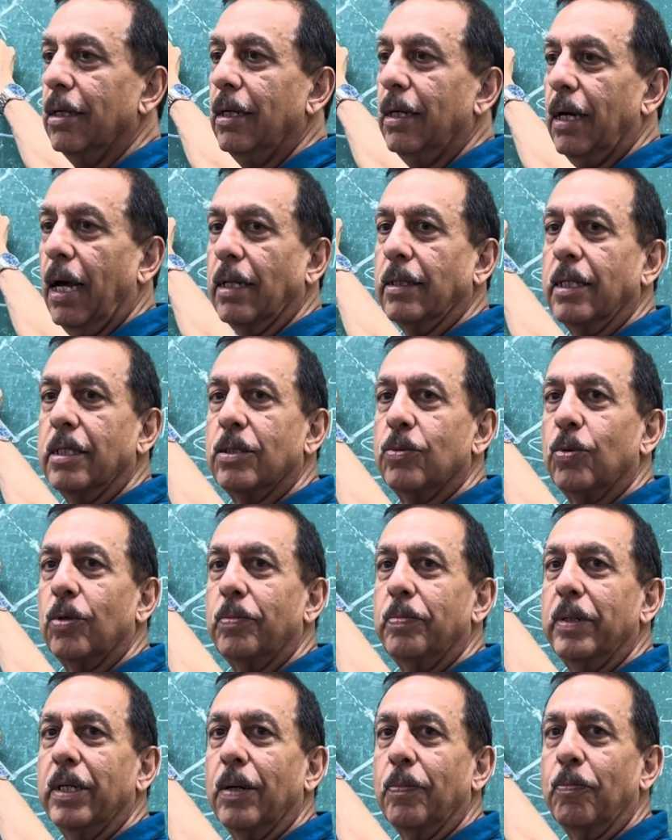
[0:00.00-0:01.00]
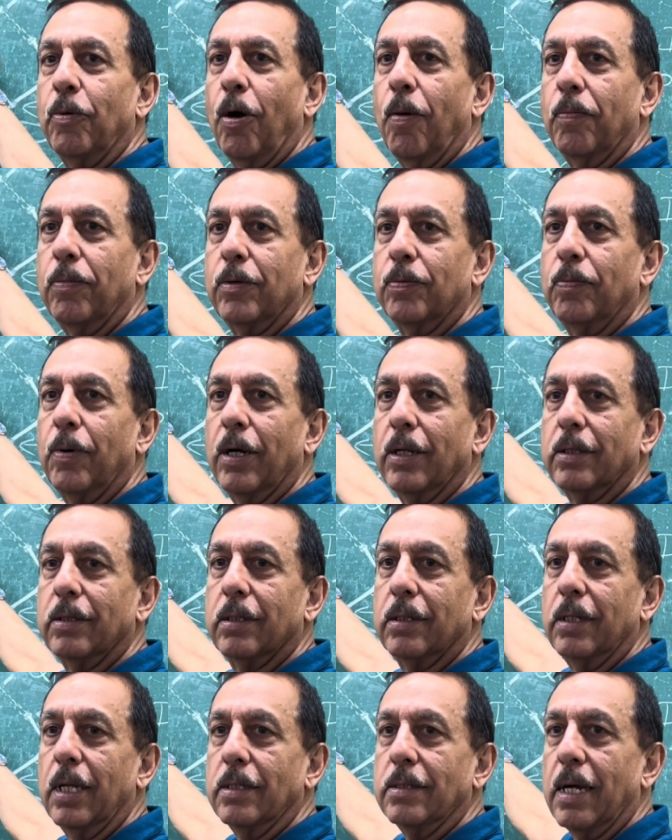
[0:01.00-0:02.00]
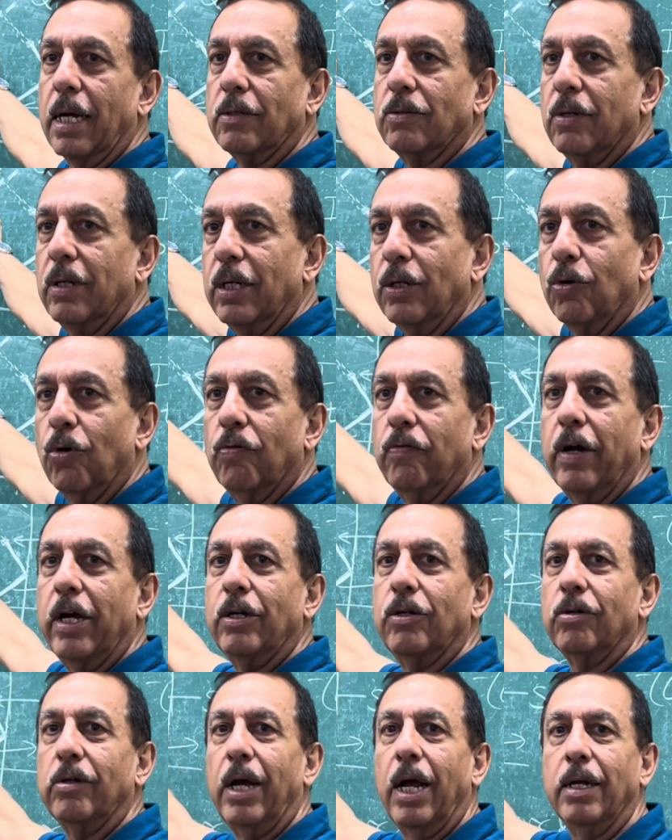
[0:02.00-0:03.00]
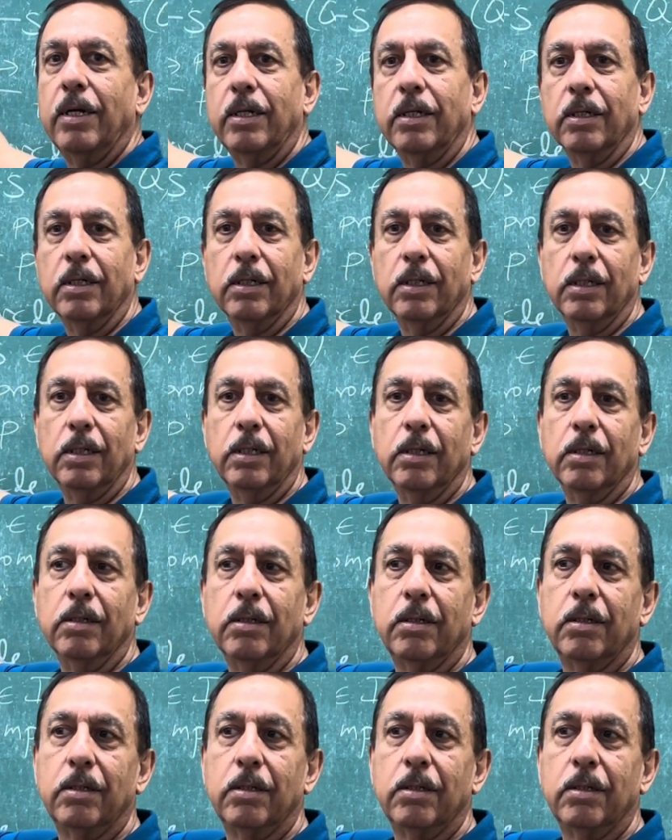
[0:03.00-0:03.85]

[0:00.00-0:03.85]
and this would be a prompt path. There's actually no way to get here earlier.